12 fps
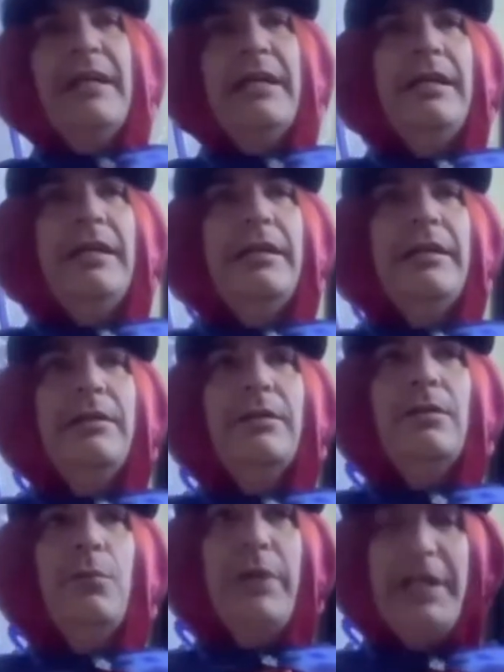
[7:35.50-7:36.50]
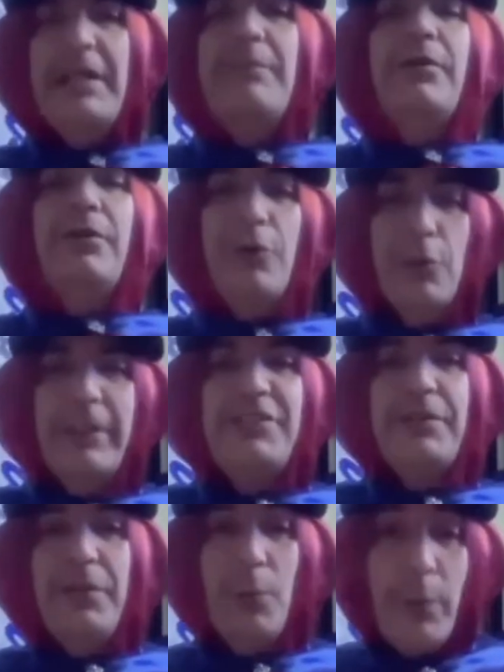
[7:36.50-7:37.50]
uh, when I grew
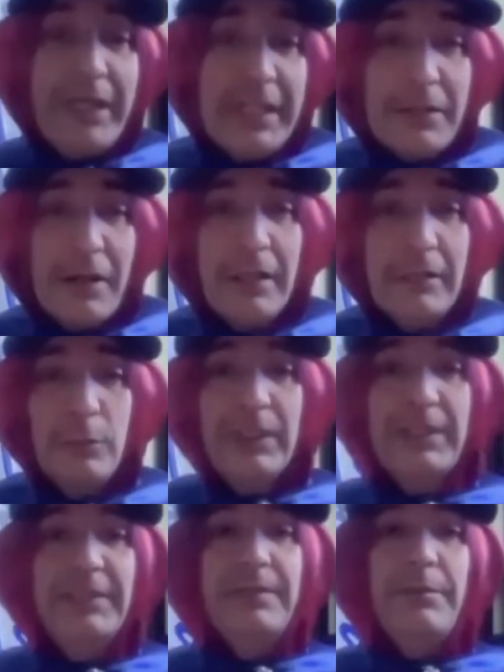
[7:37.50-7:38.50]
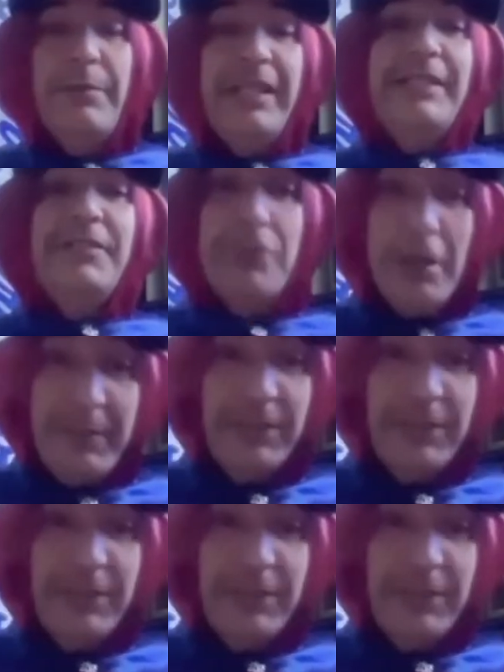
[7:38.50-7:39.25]
into the Weenie Dog was meeting Tommy